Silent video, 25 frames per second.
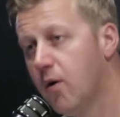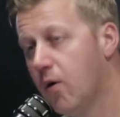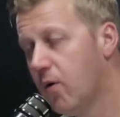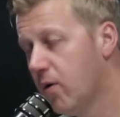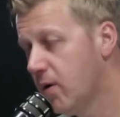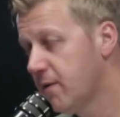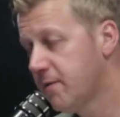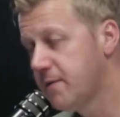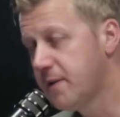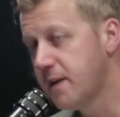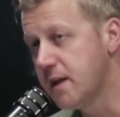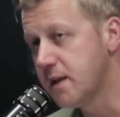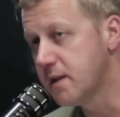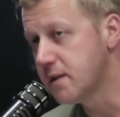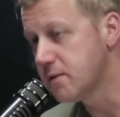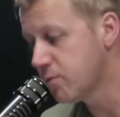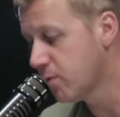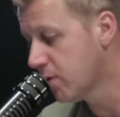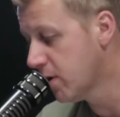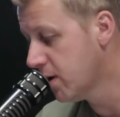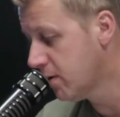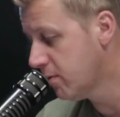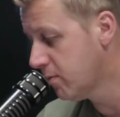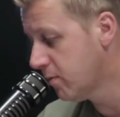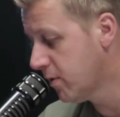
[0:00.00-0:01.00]
All of these
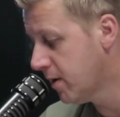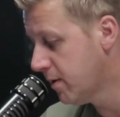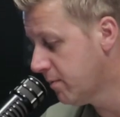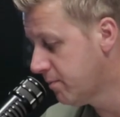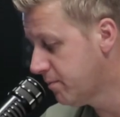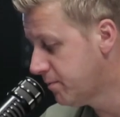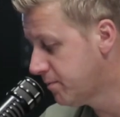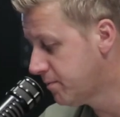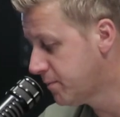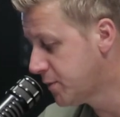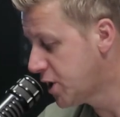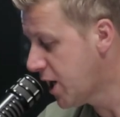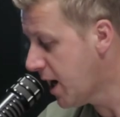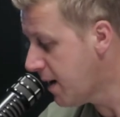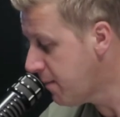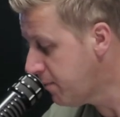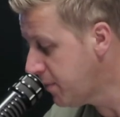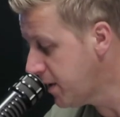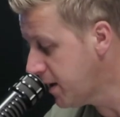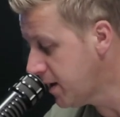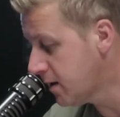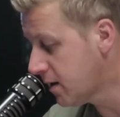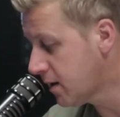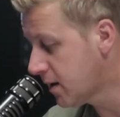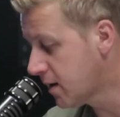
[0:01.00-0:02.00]
were, were
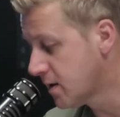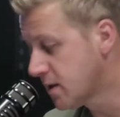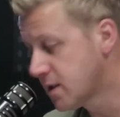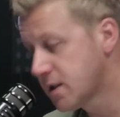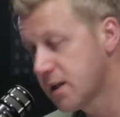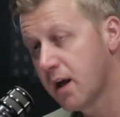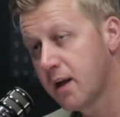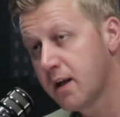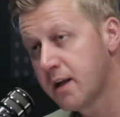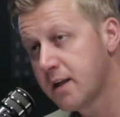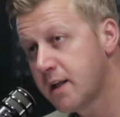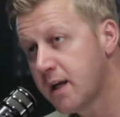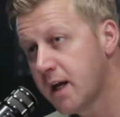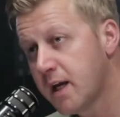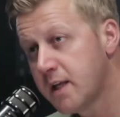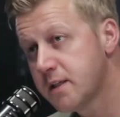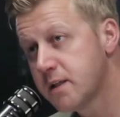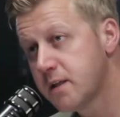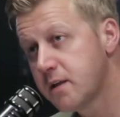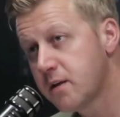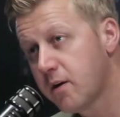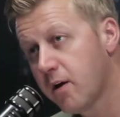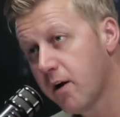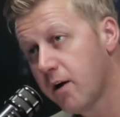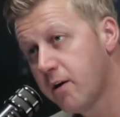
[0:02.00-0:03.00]
championed,
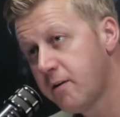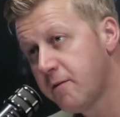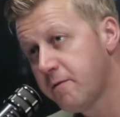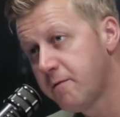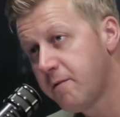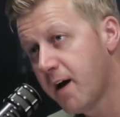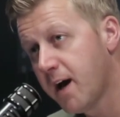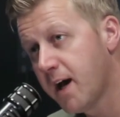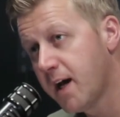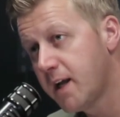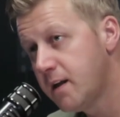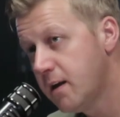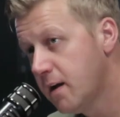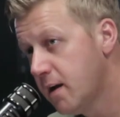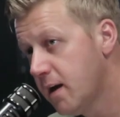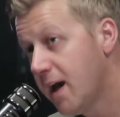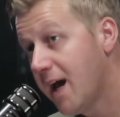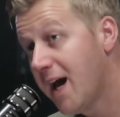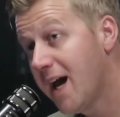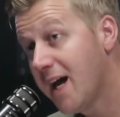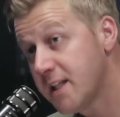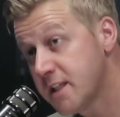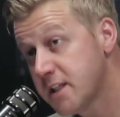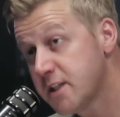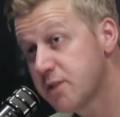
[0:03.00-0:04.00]
consolidated, codified,
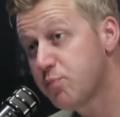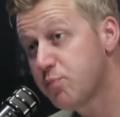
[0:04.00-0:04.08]
and